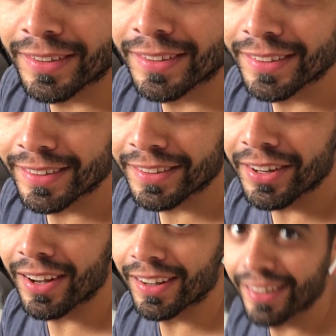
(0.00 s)
Yeah.
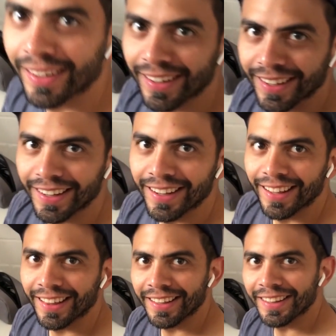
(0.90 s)
Are you here
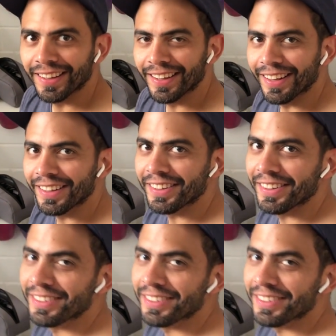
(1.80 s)
to console me?